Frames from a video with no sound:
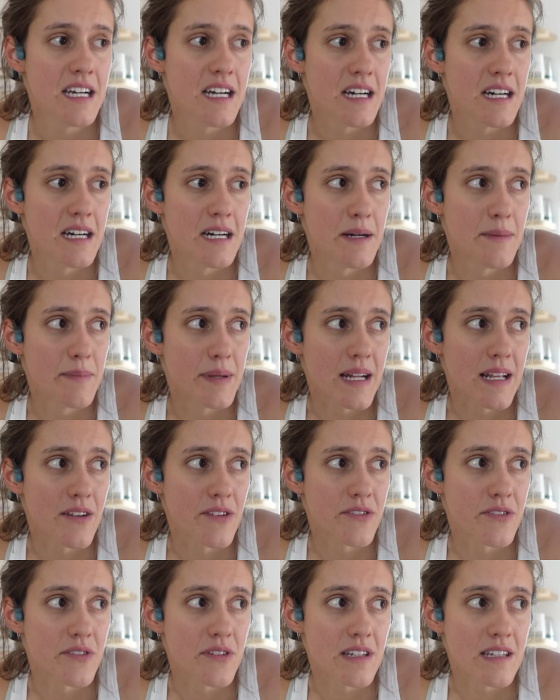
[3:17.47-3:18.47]
But I
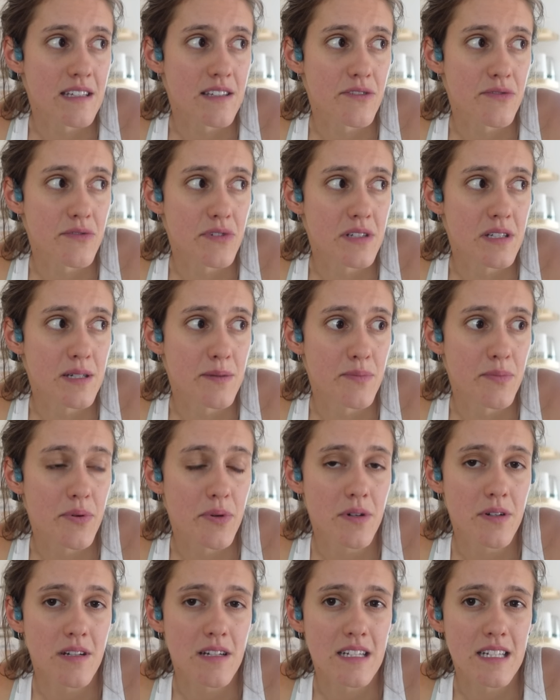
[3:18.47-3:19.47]
also think it's really
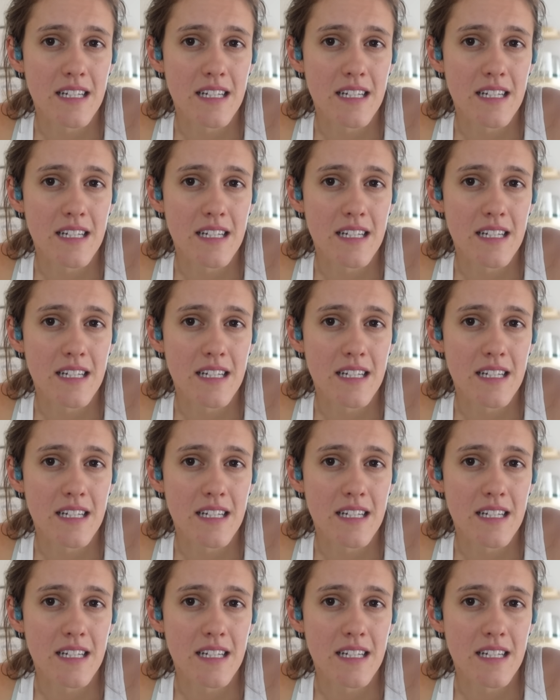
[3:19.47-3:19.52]
important